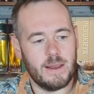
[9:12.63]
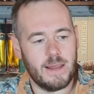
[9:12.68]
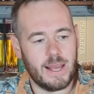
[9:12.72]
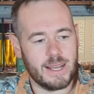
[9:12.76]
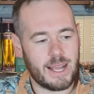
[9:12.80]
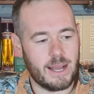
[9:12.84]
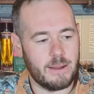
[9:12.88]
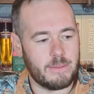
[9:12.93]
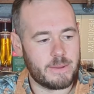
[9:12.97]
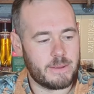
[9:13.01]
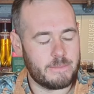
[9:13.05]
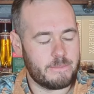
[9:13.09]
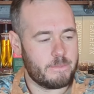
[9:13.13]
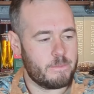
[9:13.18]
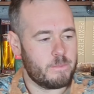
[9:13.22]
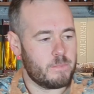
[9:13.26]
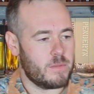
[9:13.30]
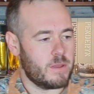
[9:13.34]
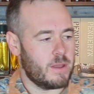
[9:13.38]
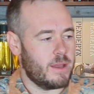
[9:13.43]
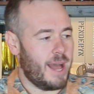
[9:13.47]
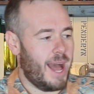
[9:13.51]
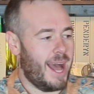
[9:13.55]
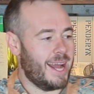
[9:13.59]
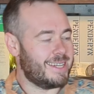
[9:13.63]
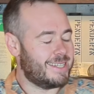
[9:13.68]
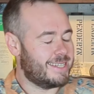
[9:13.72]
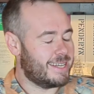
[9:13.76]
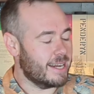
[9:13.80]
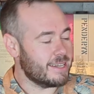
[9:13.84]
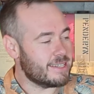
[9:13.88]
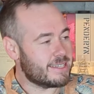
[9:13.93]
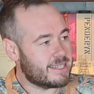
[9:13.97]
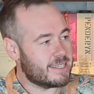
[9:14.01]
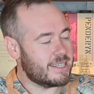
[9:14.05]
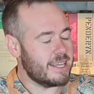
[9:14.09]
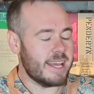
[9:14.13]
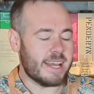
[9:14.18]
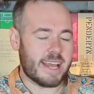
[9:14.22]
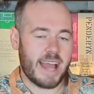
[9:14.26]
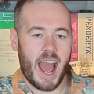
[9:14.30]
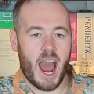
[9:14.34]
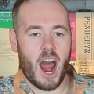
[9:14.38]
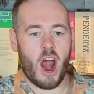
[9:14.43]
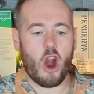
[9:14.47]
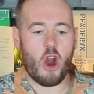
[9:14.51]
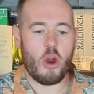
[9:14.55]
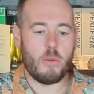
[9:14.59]
like a, a dusty
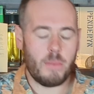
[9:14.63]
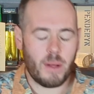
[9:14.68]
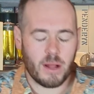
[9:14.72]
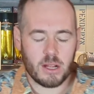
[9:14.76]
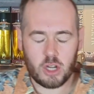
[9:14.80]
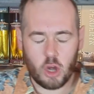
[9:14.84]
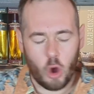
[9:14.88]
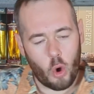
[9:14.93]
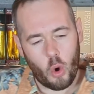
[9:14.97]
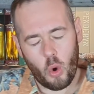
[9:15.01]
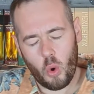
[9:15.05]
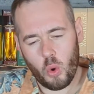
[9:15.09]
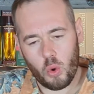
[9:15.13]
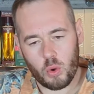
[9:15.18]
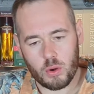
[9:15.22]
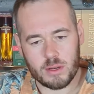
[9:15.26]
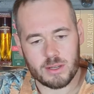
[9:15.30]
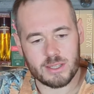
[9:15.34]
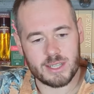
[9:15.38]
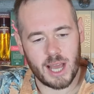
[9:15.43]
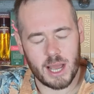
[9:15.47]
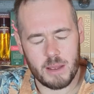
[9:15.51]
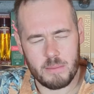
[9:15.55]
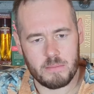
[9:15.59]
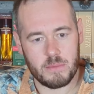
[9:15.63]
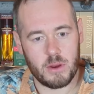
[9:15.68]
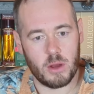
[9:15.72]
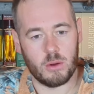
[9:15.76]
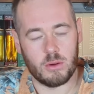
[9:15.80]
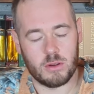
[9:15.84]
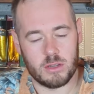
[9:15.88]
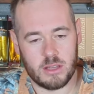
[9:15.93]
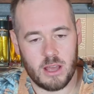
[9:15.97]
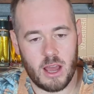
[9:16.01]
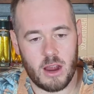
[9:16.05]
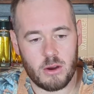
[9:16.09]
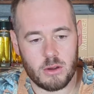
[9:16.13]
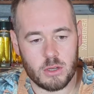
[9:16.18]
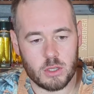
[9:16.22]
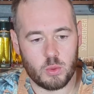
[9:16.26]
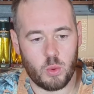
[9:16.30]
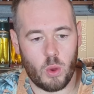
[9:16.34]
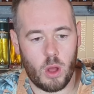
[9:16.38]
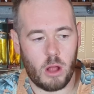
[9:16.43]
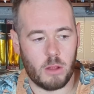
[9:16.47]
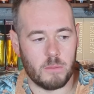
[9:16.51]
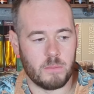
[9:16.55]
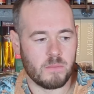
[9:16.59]
caramel corn type note there as
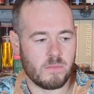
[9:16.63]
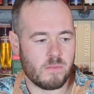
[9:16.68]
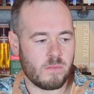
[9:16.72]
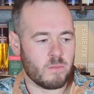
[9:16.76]
well.